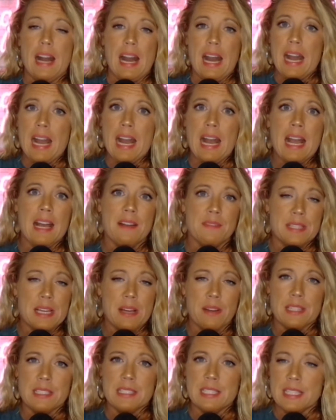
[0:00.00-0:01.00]
I have doubt
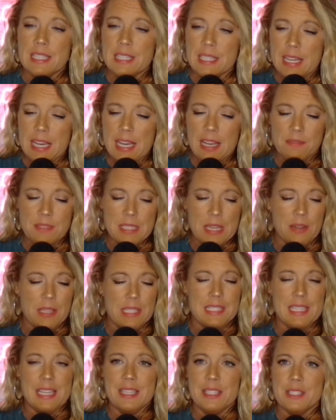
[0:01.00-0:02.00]
he did it. I have doubt he
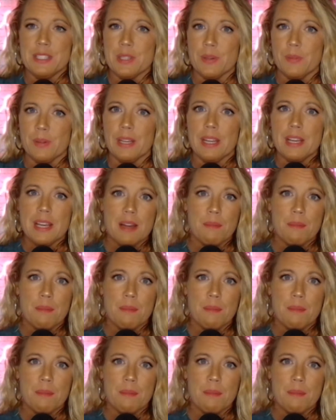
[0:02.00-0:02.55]
didn't do it,